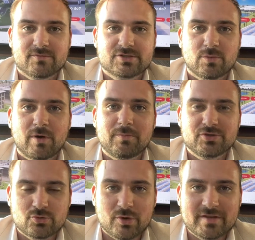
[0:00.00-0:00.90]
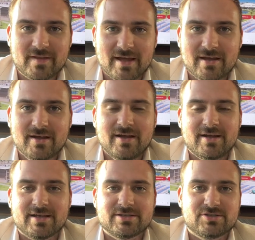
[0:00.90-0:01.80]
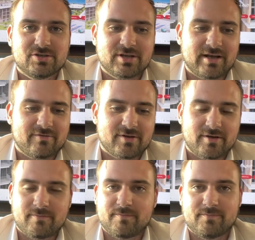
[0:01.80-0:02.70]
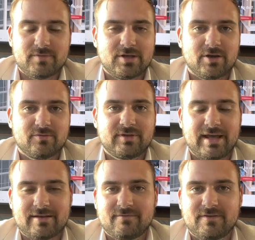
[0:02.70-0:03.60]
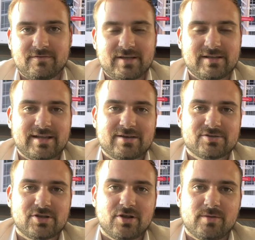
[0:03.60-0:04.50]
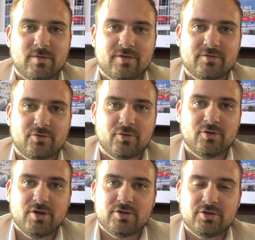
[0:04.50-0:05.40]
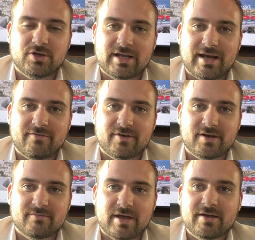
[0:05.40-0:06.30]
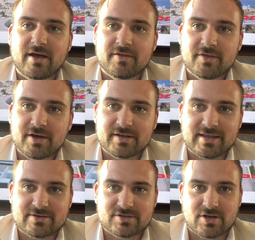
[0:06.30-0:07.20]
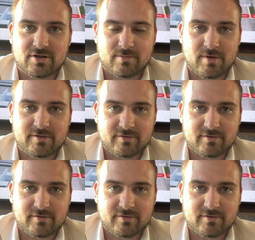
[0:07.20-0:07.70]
somewhere between there is you could have a you know ten fifteen thousand dollar month or you could have a, a thirty thousand dollar month